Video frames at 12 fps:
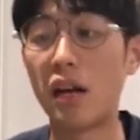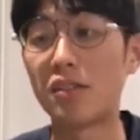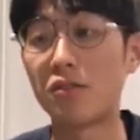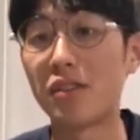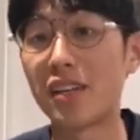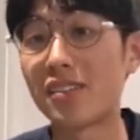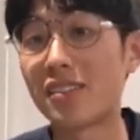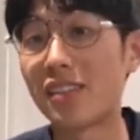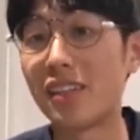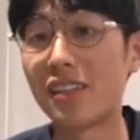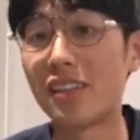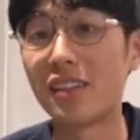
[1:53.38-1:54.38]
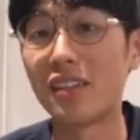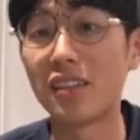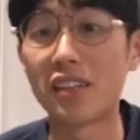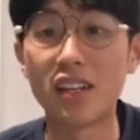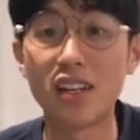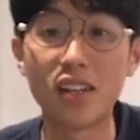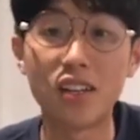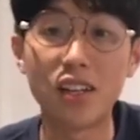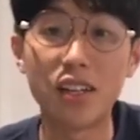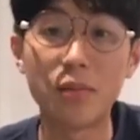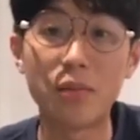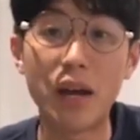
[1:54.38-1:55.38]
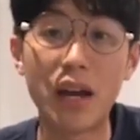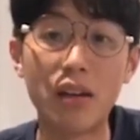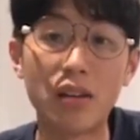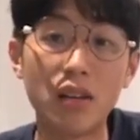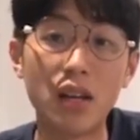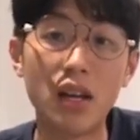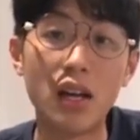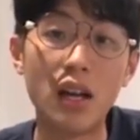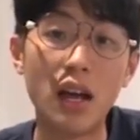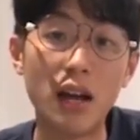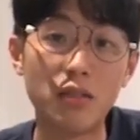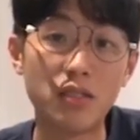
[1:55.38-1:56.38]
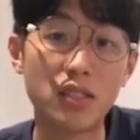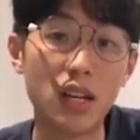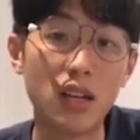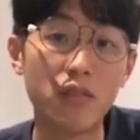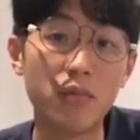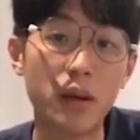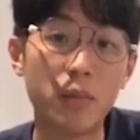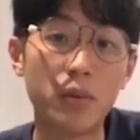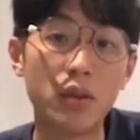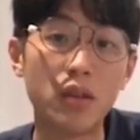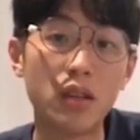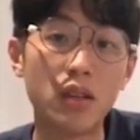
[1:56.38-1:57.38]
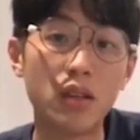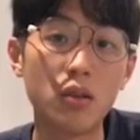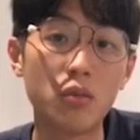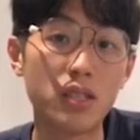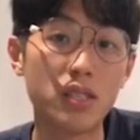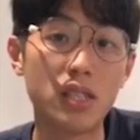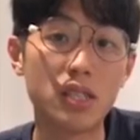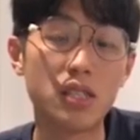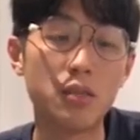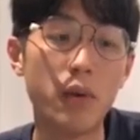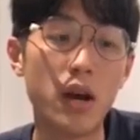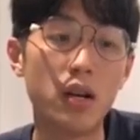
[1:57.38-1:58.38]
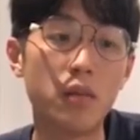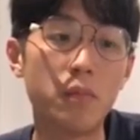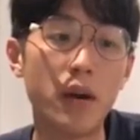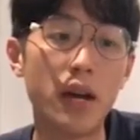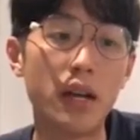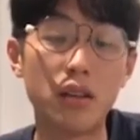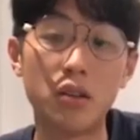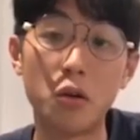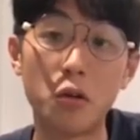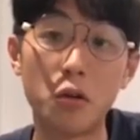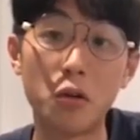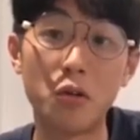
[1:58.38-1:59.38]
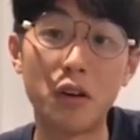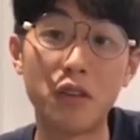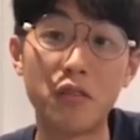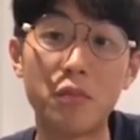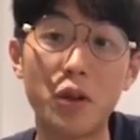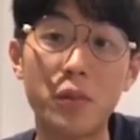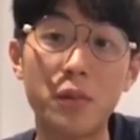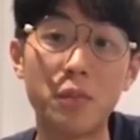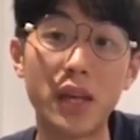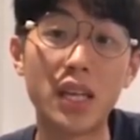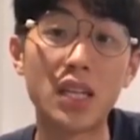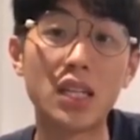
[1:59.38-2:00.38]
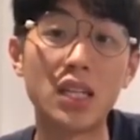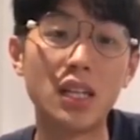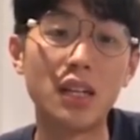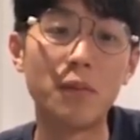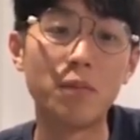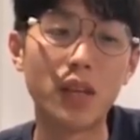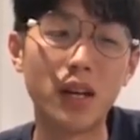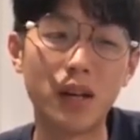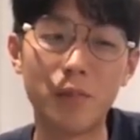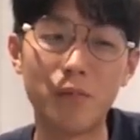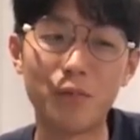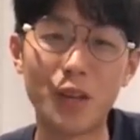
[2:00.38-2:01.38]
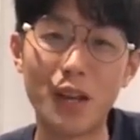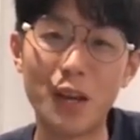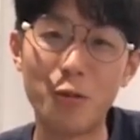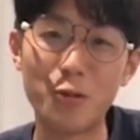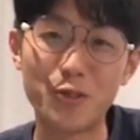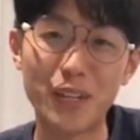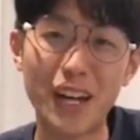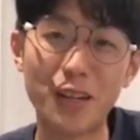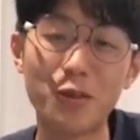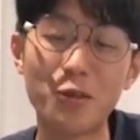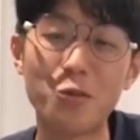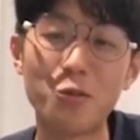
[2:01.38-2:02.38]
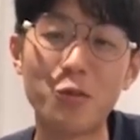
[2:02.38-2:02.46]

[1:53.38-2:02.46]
As you can see, the color and the pattern outside of my building was inspired by the logo of Melbourne Bank, which I don't know